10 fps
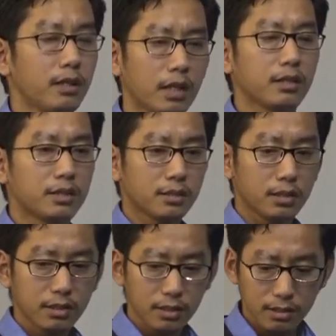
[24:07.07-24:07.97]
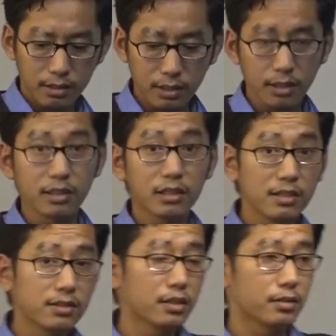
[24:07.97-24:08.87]
now, I just say the little
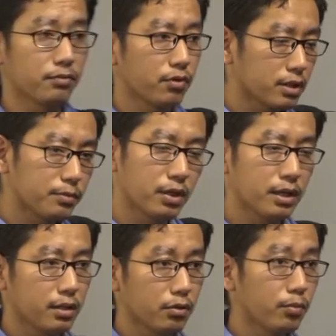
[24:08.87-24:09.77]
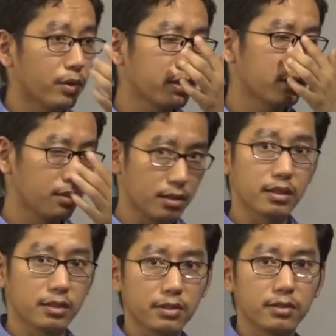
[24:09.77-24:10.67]
incident, for example, I think you might,
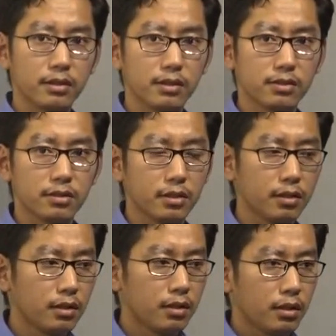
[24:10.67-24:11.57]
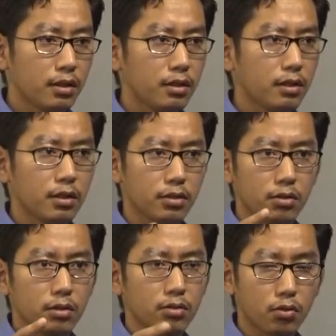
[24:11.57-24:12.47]
the current incident in
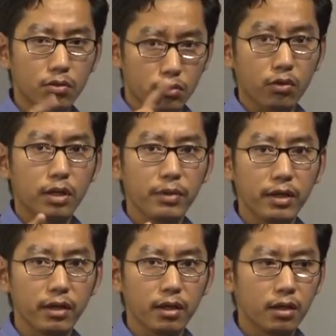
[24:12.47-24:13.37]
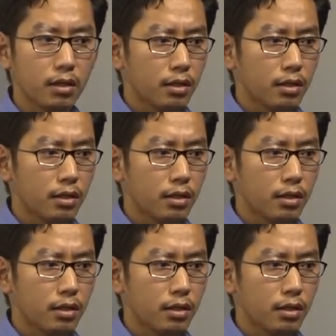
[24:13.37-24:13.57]
Doklam area,